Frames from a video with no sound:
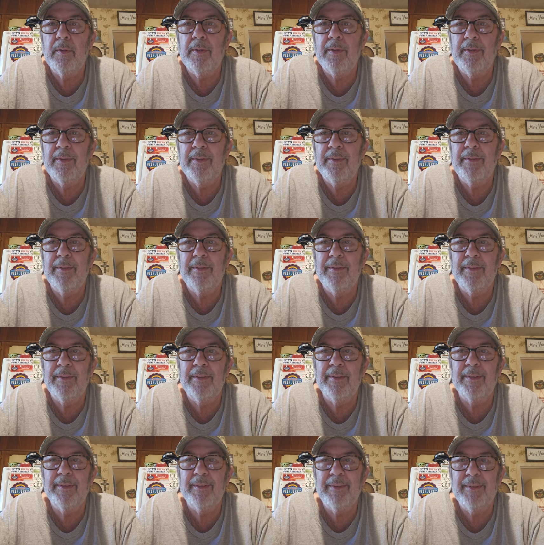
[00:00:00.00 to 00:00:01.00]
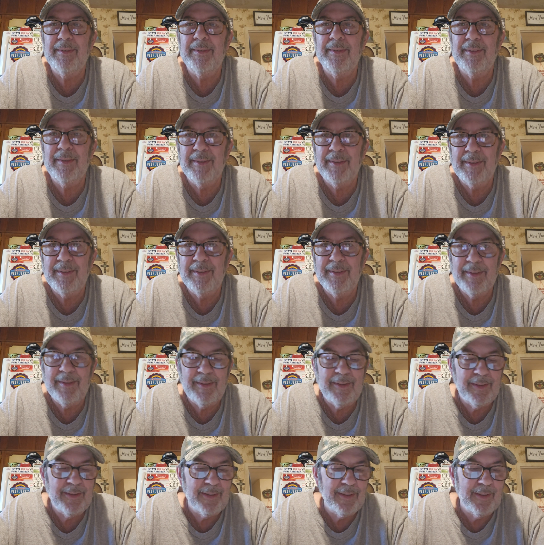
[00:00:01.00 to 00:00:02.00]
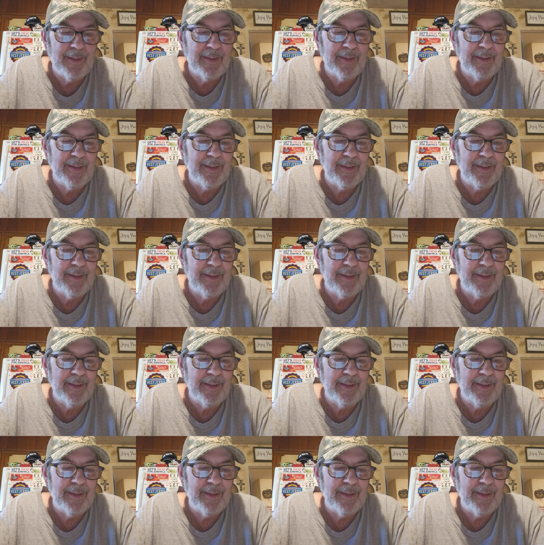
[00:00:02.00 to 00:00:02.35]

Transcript: Nobody speaks.